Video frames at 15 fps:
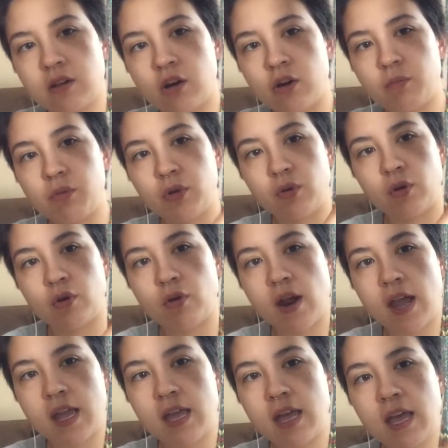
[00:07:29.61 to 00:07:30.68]
or blue and
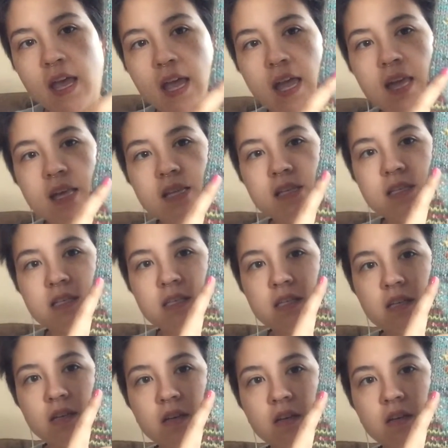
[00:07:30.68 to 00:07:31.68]
gray, is,